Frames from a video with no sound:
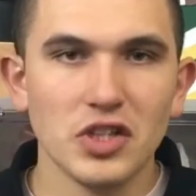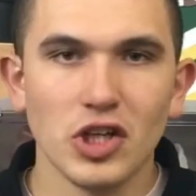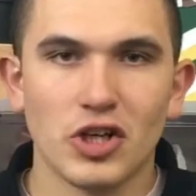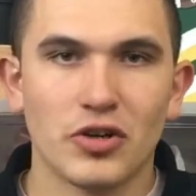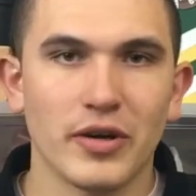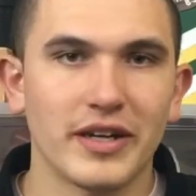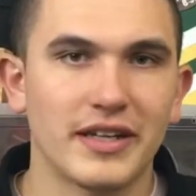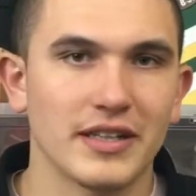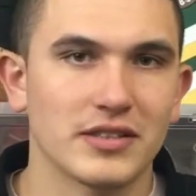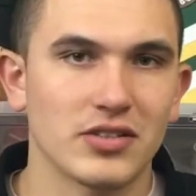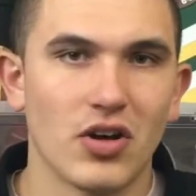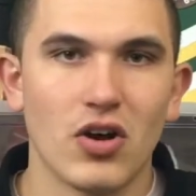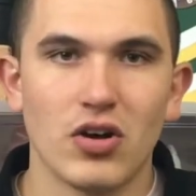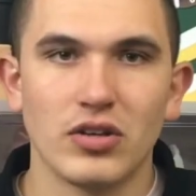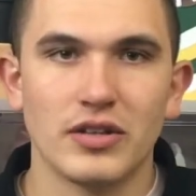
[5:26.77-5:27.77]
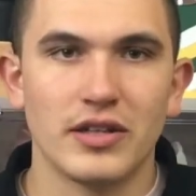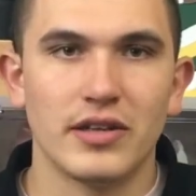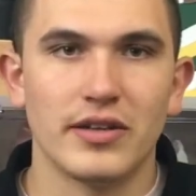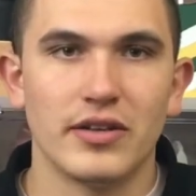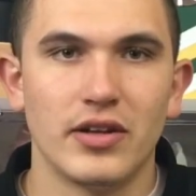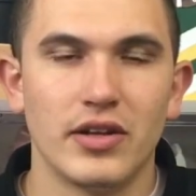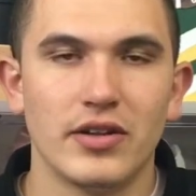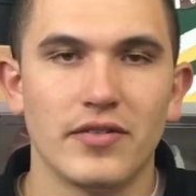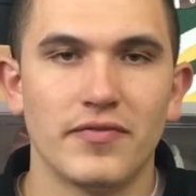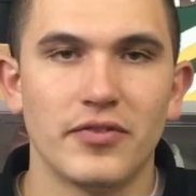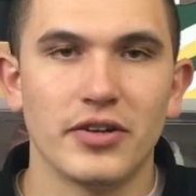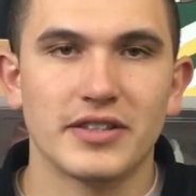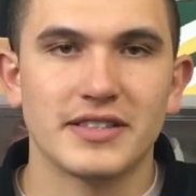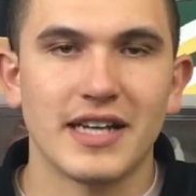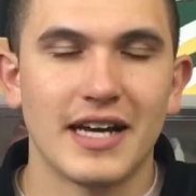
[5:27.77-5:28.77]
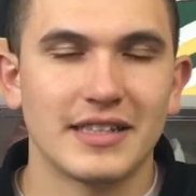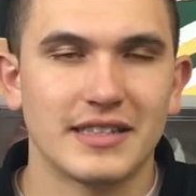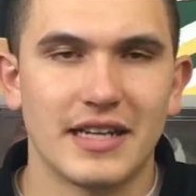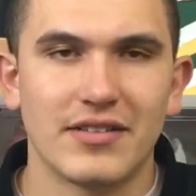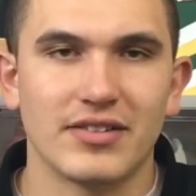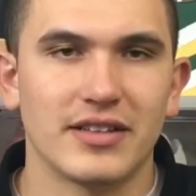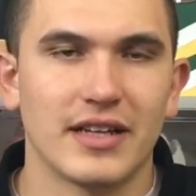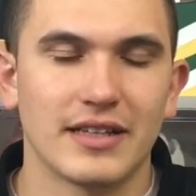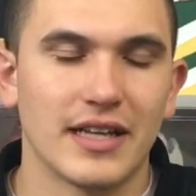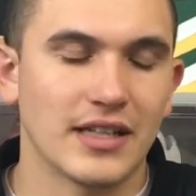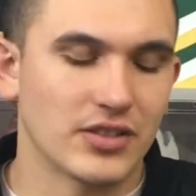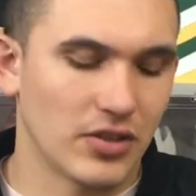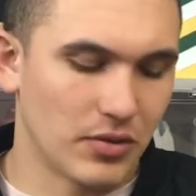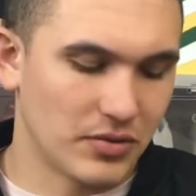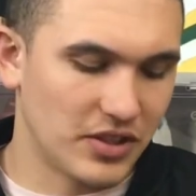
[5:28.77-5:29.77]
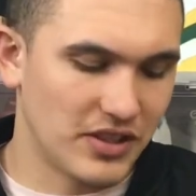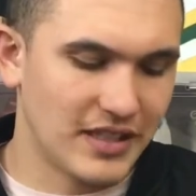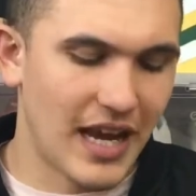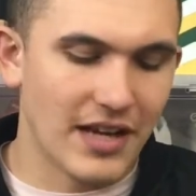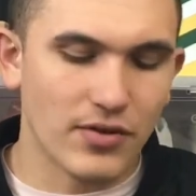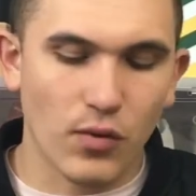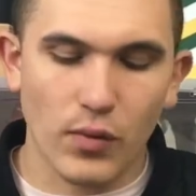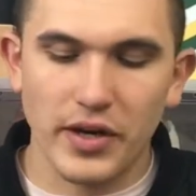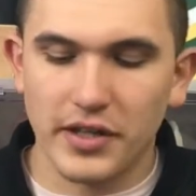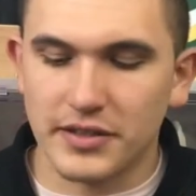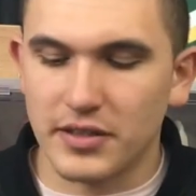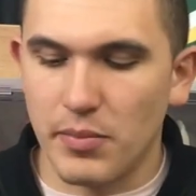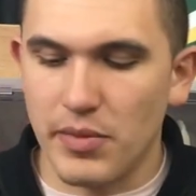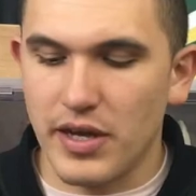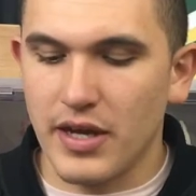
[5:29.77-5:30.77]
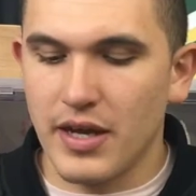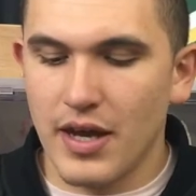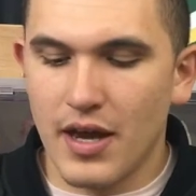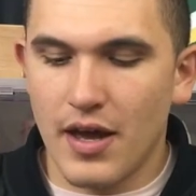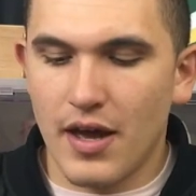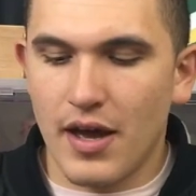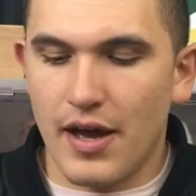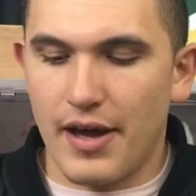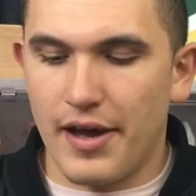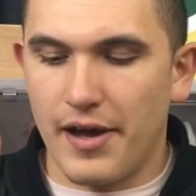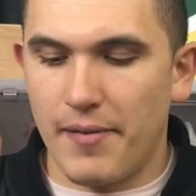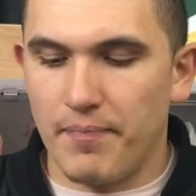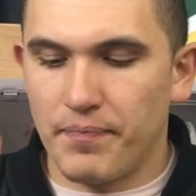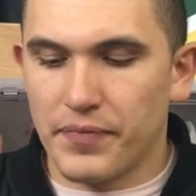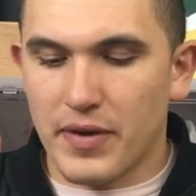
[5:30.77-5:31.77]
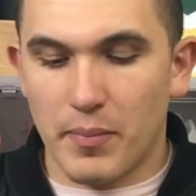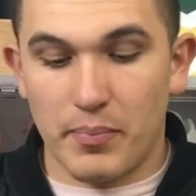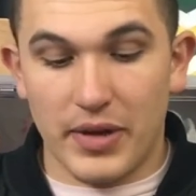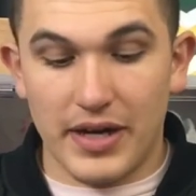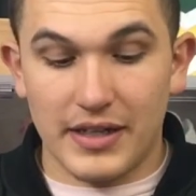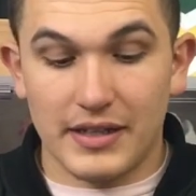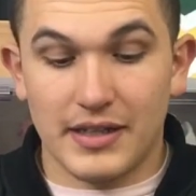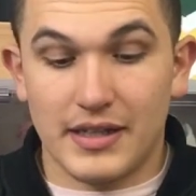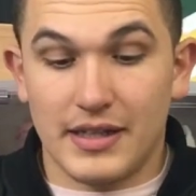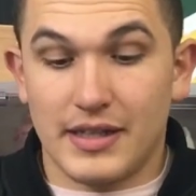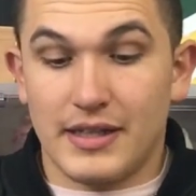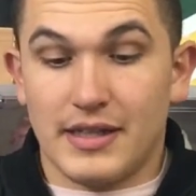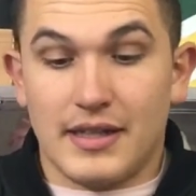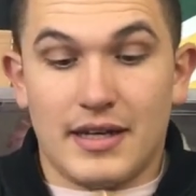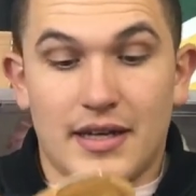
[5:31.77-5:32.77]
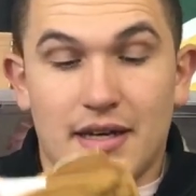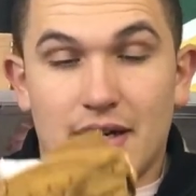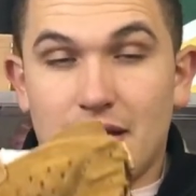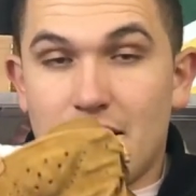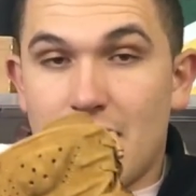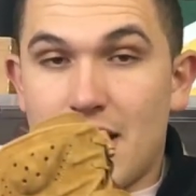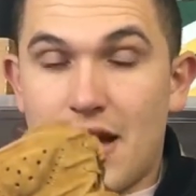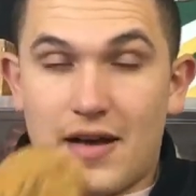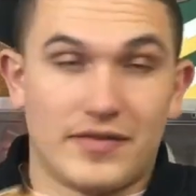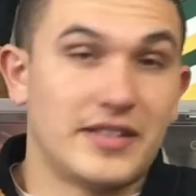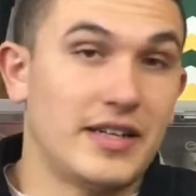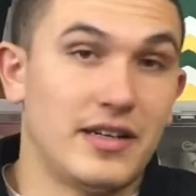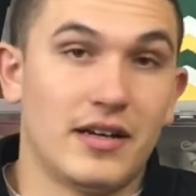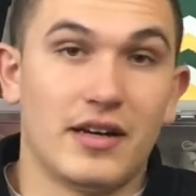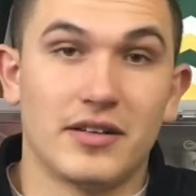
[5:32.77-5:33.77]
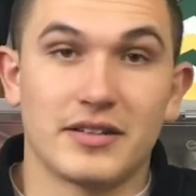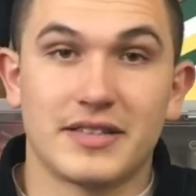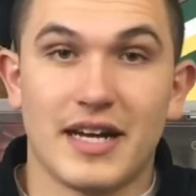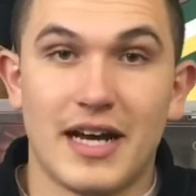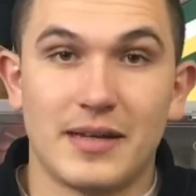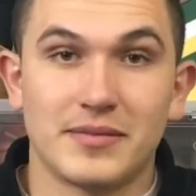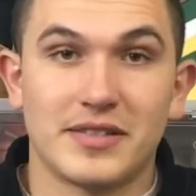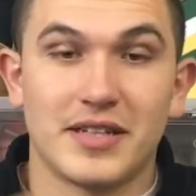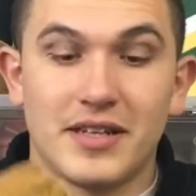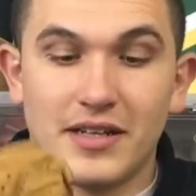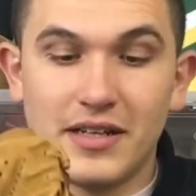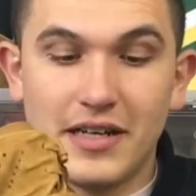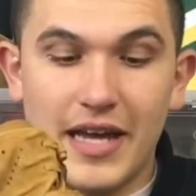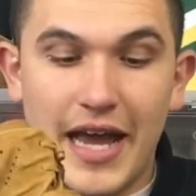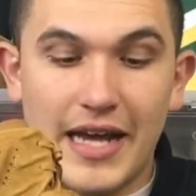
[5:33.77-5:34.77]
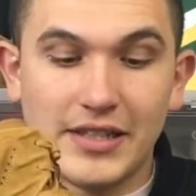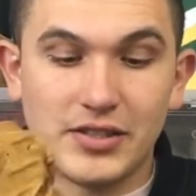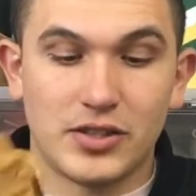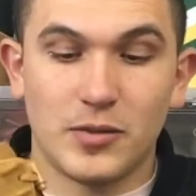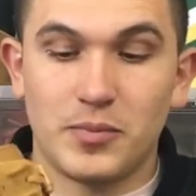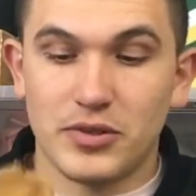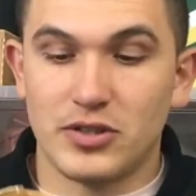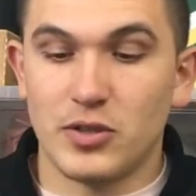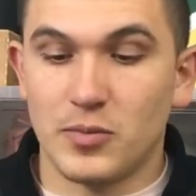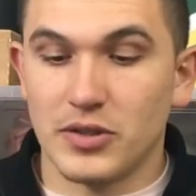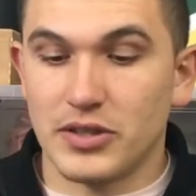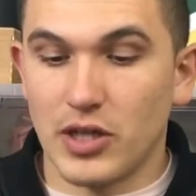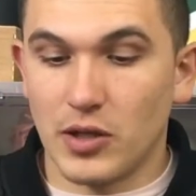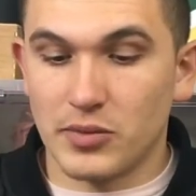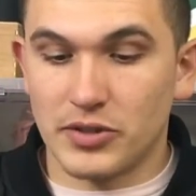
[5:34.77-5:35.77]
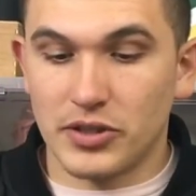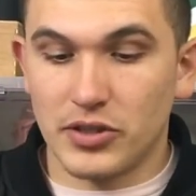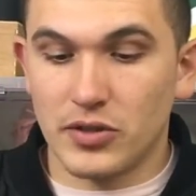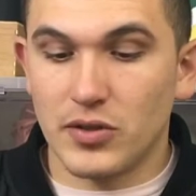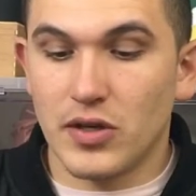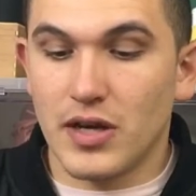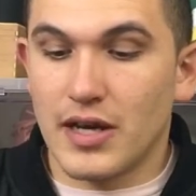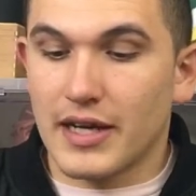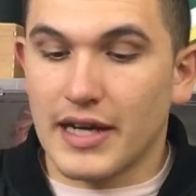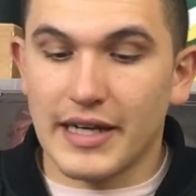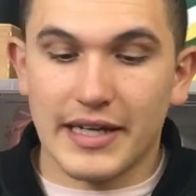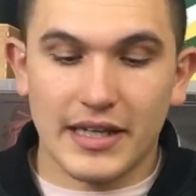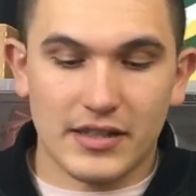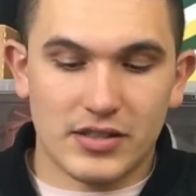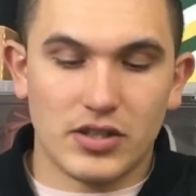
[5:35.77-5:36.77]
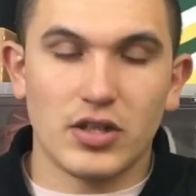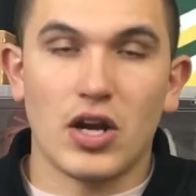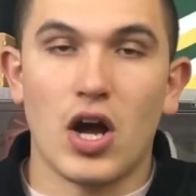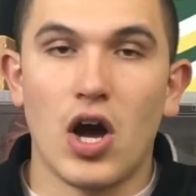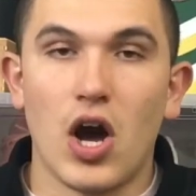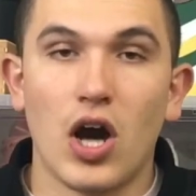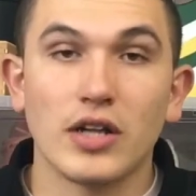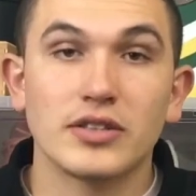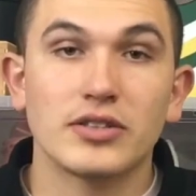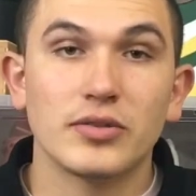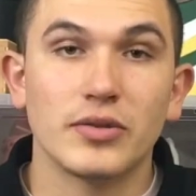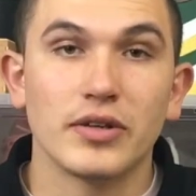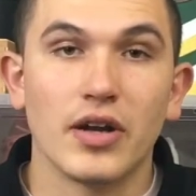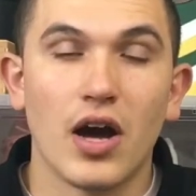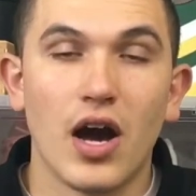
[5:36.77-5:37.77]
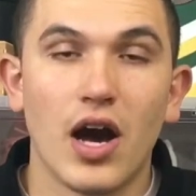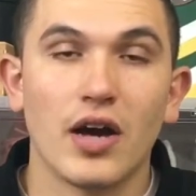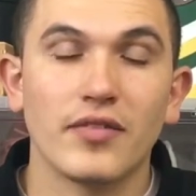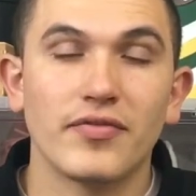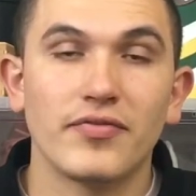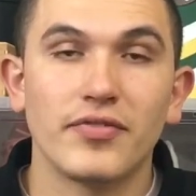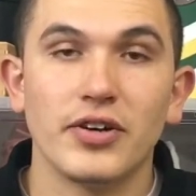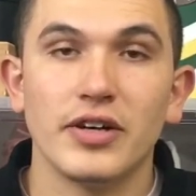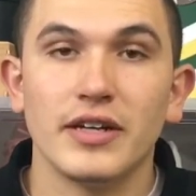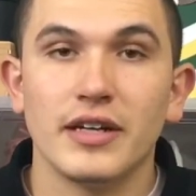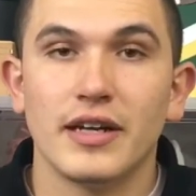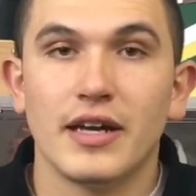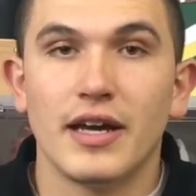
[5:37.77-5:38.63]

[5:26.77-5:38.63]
crickets all in, in the foot sites and everything like that. So just kind of weird to me. Um, but I've said it a hundred times, a super, super dope shoe. Gonna get into onto an on foot